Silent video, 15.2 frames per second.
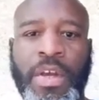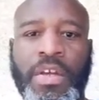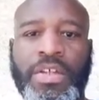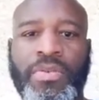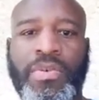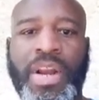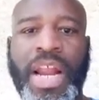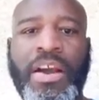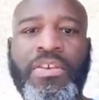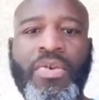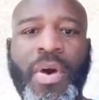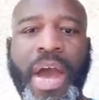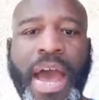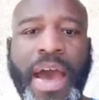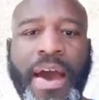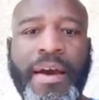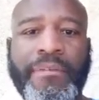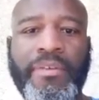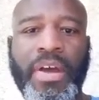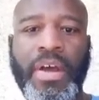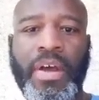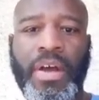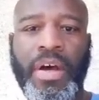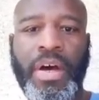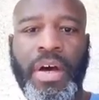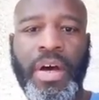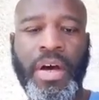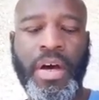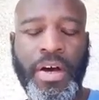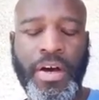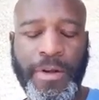So now you have the